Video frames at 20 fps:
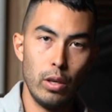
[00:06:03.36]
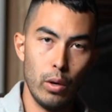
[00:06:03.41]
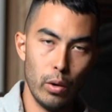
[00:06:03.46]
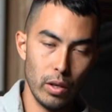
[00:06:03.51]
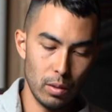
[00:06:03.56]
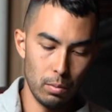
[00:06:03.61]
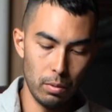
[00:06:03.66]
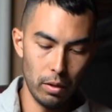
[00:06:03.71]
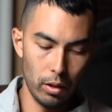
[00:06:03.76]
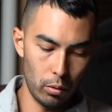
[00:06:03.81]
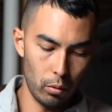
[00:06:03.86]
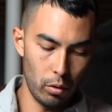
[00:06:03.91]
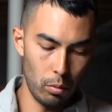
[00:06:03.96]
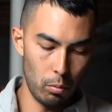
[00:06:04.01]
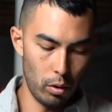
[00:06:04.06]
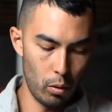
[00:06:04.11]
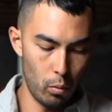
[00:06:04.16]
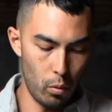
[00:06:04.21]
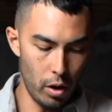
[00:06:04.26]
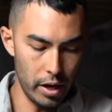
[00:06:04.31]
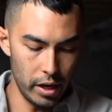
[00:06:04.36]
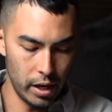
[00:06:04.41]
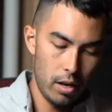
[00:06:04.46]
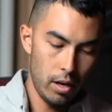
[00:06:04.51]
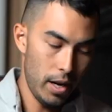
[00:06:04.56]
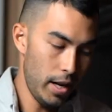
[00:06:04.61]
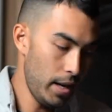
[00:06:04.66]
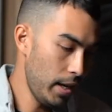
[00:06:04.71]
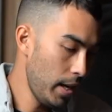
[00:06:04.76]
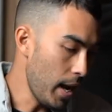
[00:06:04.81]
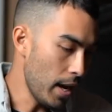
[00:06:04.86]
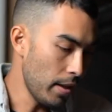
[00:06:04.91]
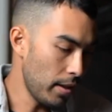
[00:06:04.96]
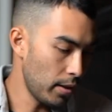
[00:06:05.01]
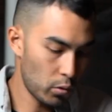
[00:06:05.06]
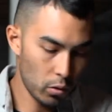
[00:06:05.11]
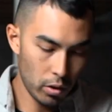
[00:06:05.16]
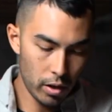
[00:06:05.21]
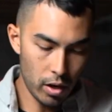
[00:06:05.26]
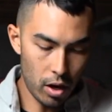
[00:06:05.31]
U S B three point one. And yeah,
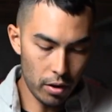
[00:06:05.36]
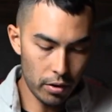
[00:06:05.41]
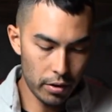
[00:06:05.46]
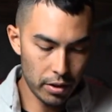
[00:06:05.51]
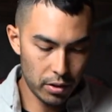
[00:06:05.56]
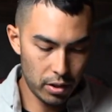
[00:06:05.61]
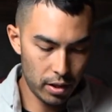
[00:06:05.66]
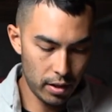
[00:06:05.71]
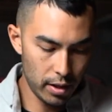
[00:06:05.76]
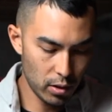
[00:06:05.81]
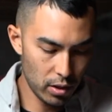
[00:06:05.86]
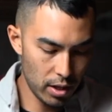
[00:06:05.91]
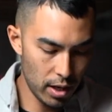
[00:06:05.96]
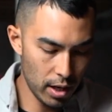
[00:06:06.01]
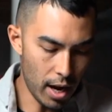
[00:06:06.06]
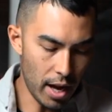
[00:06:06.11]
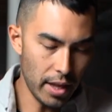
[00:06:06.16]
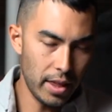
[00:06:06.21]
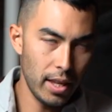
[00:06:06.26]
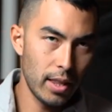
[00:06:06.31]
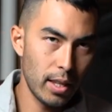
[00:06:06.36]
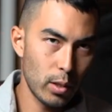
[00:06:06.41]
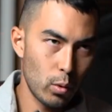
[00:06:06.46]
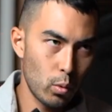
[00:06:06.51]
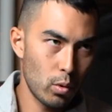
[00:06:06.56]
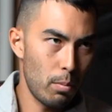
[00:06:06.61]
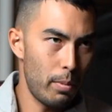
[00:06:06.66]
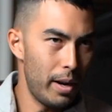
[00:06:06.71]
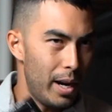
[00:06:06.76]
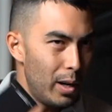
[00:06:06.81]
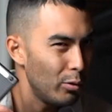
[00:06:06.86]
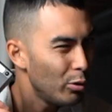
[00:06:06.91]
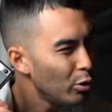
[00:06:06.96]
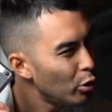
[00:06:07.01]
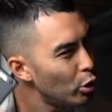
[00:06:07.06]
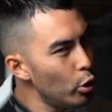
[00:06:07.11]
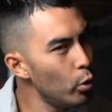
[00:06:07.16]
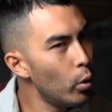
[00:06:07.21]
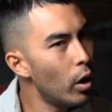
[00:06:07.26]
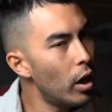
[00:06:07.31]
that's really all there is to this thing. I think this was about
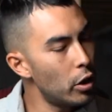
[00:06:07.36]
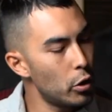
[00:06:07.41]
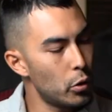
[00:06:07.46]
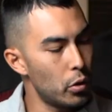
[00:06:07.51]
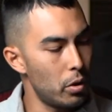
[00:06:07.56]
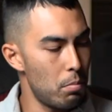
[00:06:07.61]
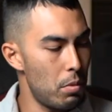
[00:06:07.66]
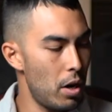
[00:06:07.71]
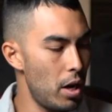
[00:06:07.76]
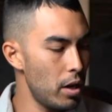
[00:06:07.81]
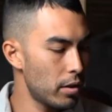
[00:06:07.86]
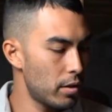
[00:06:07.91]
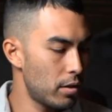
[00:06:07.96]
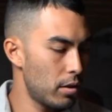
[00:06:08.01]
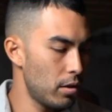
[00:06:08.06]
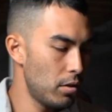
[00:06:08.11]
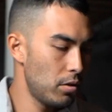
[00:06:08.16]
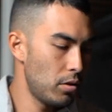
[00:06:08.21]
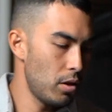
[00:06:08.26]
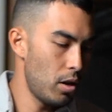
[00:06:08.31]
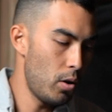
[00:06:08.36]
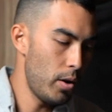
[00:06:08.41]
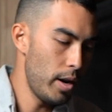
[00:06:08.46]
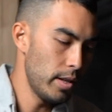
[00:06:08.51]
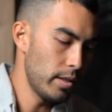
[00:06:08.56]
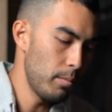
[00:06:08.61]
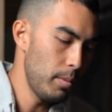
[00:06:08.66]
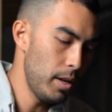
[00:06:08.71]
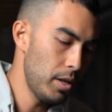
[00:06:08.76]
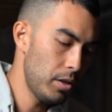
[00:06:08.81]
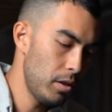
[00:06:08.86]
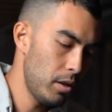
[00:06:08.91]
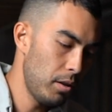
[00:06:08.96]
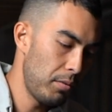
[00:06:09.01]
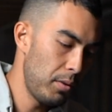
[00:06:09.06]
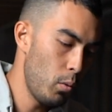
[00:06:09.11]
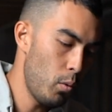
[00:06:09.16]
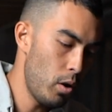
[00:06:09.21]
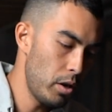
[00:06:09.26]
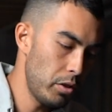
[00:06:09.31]
two hundred bucks. So as I mentioned,
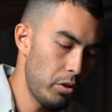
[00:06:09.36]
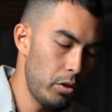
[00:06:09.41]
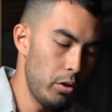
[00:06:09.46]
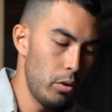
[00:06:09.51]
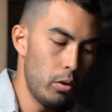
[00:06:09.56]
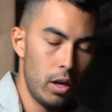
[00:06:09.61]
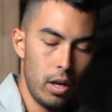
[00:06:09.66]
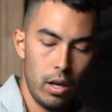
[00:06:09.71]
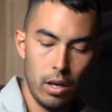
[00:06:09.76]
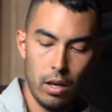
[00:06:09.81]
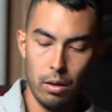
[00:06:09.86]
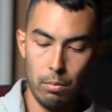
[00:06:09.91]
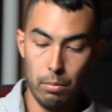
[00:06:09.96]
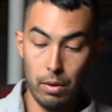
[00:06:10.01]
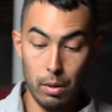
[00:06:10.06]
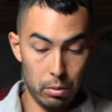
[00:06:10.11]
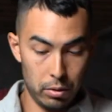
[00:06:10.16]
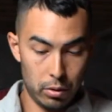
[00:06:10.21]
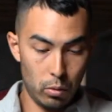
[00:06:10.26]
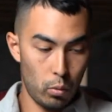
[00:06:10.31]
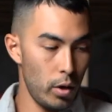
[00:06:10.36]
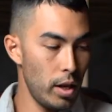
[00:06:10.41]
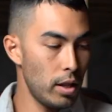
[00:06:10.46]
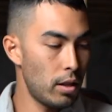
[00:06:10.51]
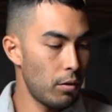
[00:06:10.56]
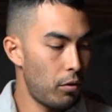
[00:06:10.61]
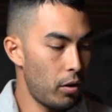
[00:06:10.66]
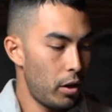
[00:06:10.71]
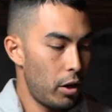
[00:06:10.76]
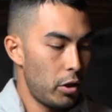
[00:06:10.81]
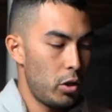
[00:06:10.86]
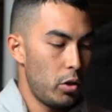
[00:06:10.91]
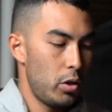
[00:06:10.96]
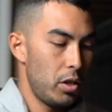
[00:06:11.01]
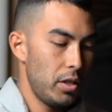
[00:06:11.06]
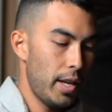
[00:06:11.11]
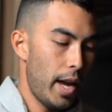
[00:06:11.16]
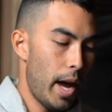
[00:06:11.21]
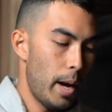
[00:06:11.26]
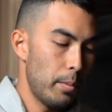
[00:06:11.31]
if you want to be able to read the footage you
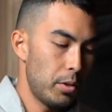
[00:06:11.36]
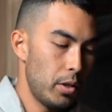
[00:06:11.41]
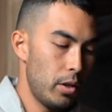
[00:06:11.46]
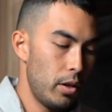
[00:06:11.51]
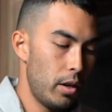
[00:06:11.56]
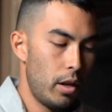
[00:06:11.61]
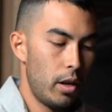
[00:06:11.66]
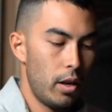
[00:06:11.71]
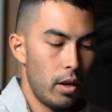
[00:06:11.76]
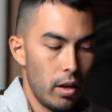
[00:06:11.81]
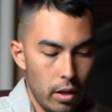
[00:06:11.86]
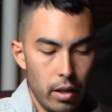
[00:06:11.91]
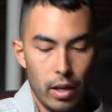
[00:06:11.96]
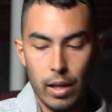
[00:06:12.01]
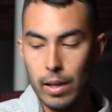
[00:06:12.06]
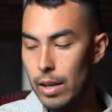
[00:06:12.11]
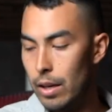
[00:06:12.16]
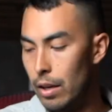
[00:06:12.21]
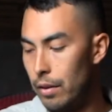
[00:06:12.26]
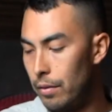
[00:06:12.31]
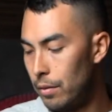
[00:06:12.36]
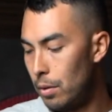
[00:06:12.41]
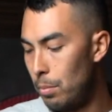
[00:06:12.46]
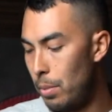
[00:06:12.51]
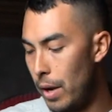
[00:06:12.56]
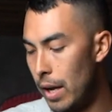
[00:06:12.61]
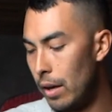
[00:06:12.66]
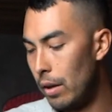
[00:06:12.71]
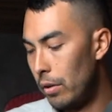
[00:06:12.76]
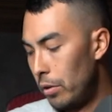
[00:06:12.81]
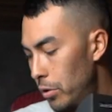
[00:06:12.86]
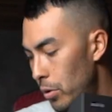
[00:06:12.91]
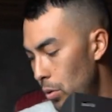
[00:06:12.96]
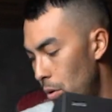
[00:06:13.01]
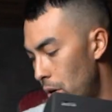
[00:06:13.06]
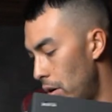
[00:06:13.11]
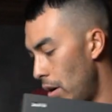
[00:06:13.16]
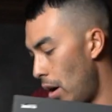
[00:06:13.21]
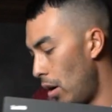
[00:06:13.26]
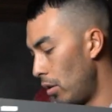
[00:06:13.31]
just captured, you need to pay another two
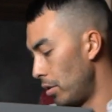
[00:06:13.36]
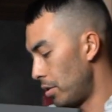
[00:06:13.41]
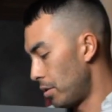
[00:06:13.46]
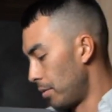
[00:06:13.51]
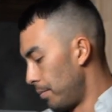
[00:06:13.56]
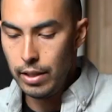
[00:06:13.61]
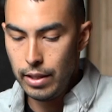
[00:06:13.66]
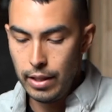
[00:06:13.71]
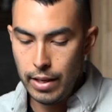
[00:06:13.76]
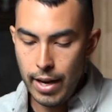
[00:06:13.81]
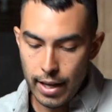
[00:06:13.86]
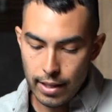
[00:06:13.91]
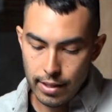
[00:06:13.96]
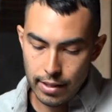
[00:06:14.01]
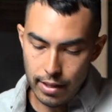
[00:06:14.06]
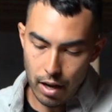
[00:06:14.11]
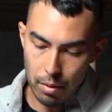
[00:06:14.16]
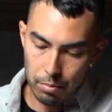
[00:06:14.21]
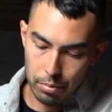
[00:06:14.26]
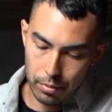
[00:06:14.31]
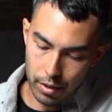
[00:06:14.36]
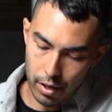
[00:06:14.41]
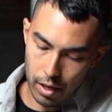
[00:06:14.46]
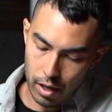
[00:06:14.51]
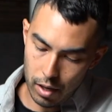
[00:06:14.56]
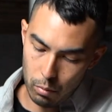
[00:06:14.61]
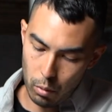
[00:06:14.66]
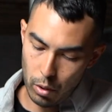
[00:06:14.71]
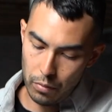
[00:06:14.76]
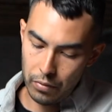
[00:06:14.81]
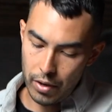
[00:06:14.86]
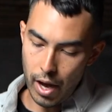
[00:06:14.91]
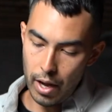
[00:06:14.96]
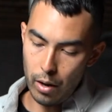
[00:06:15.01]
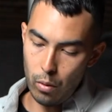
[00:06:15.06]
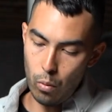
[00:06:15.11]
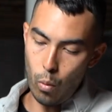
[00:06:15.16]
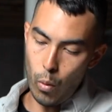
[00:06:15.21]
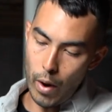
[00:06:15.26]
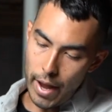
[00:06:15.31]
hundred dollars. Next up, um, we've got
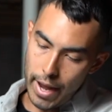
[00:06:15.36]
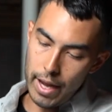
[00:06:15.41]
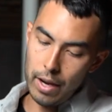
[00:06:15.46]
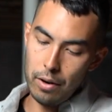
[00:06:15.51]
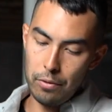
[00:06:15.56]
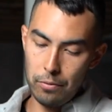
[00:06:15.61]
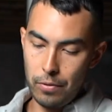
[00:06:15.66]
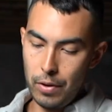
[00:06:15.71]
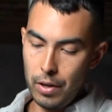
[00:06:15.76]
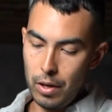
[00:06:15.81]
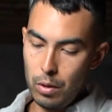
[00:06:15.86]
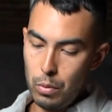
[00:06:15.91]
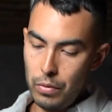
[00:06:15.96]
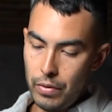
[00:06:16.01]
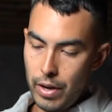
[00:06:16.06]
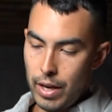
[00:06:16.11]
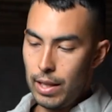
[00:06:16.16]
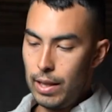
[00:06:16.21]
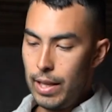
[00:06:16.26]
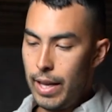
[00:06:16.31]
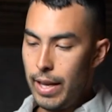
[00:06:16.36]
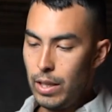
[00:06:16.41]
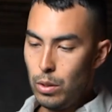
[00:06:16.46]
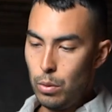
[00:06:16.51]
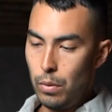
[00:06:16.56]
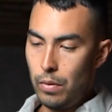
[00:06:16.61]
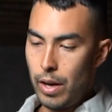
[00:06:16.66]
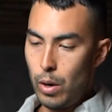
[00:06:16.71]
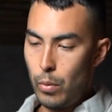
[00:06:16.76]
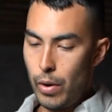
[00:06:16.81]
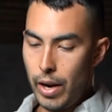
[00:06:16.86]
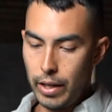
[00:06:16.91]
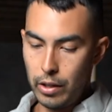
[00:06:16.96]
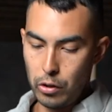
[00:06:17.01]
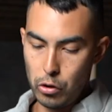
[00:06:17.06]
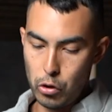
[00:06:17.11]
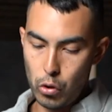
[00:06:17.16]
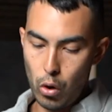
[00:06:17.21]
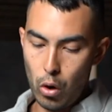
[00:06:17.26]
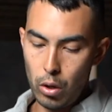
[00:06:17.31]
a way to film, we've got a lens, we've got a way to
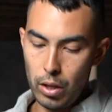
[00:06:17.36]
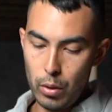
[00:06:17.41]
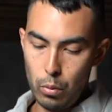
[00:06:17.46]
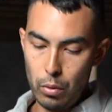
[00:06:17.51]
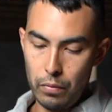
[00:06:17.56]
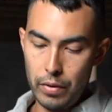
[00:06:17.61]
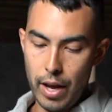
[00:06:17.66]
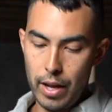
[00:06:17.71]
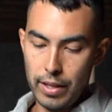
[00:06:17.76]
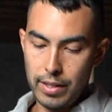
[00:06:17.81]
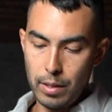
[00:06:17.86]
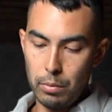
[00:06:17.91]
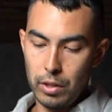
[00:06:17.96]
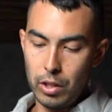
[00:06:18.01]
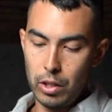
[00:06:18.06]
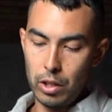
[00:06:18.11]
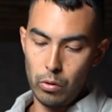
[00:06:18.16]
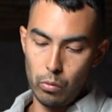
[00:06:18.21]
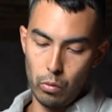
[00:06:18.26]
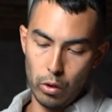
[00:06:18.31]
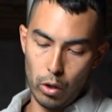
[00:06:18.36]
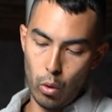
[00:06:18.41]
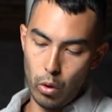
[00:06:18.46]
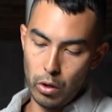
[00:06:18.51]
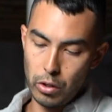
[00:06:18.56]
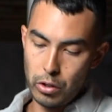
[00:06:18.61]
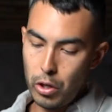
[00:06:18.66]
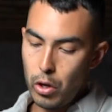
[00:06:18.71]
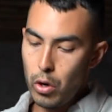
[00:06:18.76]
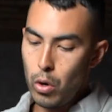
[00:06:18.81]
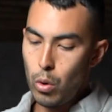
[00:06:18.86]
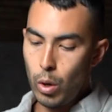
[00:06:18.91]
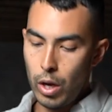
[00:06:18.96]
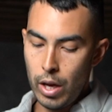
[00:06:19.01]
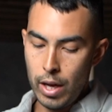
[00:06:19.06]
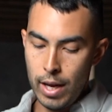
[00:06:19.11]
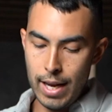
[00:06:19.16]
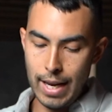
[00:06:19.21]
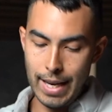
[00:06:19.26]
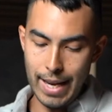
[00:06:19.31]
control it, we've got something to record to.
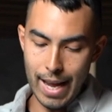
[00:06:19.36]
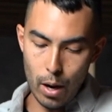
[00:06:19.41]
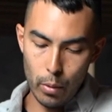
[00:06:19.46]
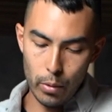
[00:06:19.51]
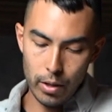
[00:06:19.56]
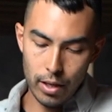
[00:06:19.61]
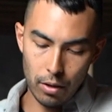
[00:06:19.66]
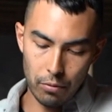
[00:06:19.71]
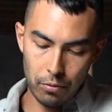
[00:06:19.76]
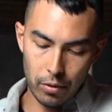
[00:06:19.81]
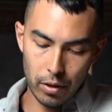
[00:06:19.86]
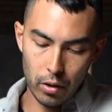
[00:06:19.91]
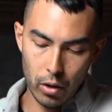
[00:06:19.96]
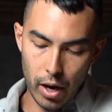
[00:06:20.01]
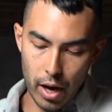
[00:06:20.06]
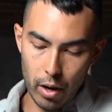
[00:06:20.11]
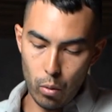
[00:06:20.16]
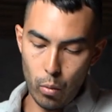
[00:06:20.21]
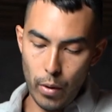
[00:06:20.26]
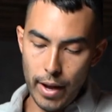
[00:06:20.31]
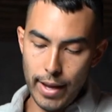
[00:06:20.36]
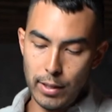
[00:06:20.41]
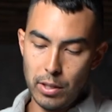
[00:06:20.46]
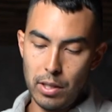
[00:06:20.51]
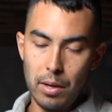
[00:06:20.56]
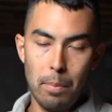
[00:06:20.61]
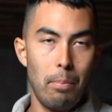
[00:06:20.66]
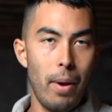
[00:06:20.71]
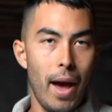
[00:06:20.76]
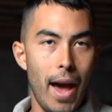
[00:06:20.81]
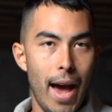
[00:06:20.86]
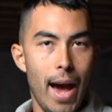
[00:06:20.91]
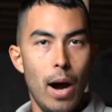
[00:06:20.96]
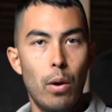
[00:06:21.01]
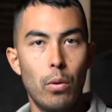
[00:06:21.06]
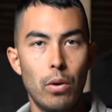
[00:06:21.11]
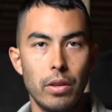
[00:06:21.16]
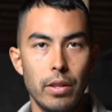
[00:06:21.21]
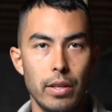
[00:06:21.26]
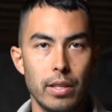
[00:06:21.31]
Now we need to figure out a way to
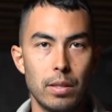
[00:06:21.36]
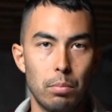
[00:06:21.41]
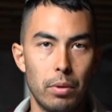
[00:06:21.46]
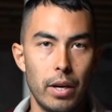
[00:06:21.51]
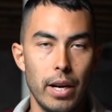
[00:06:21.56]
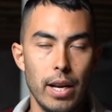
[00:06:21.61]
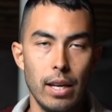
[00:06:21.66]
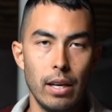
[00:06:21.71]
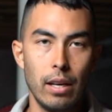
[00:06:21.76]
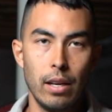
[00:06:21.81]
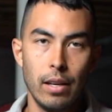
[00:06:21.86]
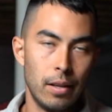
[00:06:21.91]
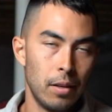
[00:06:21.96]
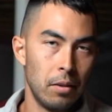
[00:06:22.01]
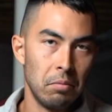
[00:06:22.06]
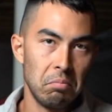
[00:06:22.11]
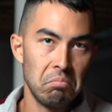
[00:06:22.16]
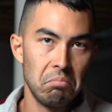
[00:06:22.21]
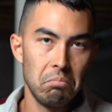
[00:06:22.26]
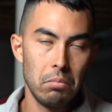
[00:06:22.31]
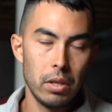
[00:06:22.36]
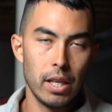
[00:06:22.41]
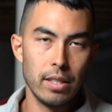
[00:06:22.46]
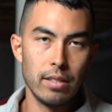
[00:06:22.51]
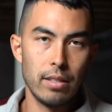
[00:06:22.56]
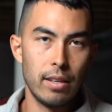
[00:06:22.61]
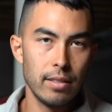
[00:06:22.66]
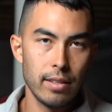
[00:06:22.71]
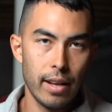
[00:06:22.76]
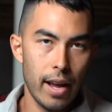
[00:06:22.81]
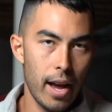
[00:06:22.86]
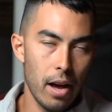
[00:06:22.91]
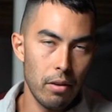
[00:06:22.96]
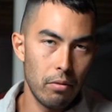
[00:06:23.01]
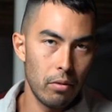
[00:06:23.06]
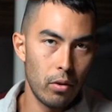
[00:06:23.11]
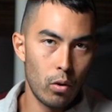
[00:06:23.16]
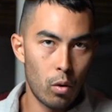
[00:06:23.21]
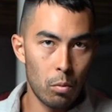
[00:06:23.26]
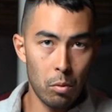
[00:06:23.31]
power this brain, because it doesn't
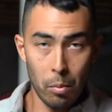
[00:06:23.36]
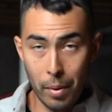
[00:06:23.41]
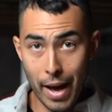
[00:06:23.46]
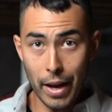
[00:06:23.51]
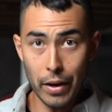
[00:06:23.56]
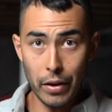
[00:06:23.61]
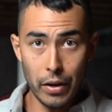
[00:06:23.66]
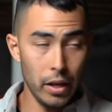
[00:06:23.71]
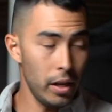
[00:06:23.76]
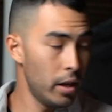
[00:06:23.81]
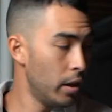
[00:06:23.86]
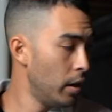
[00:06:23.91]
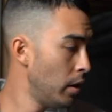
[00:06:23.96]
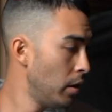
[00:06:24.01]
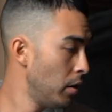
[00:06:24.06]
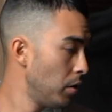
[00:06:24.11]
have a normal battery.